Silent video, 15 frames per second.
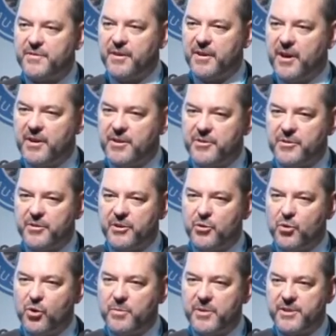for those are
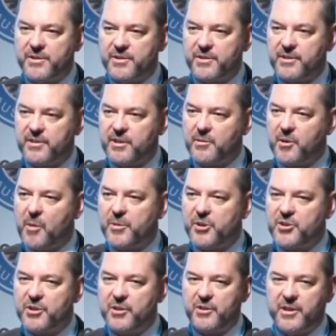enormous, the
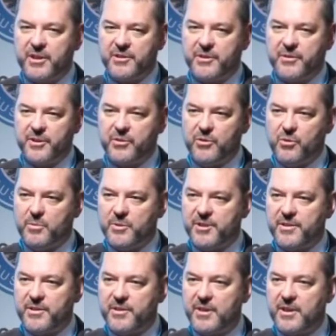opportunities are
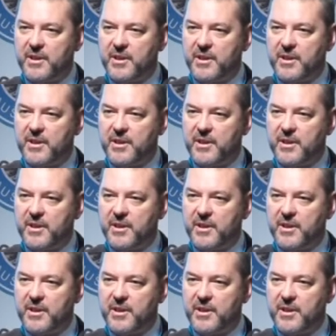enormous.